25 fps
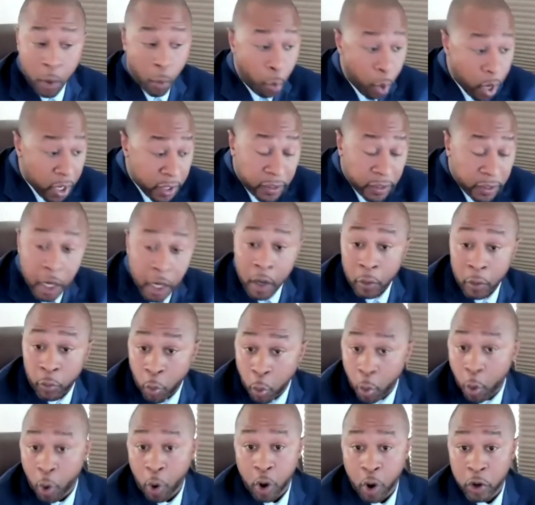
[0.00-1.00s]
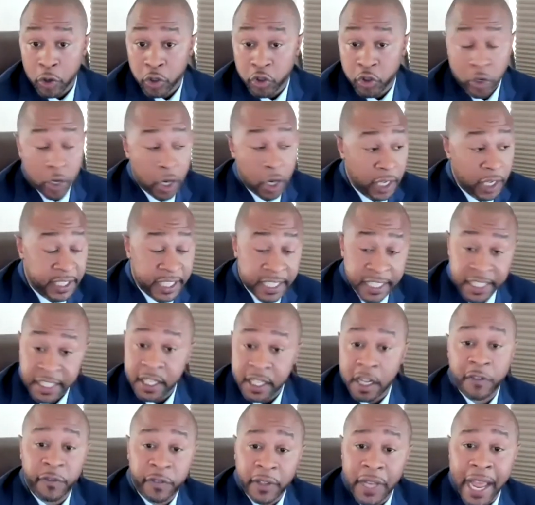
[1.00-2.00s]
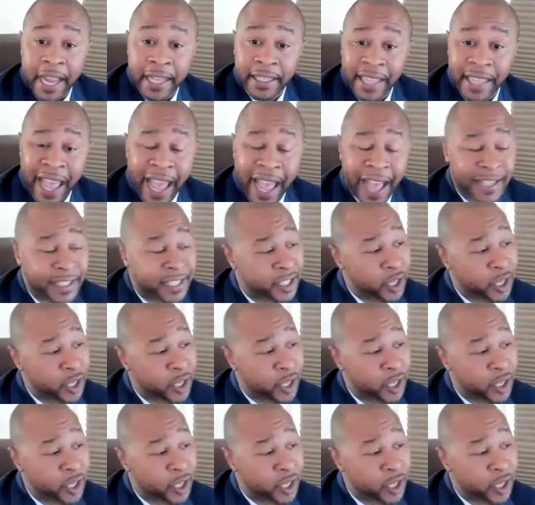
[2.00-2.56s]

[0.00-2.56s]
with the war on drugs and stuff like that.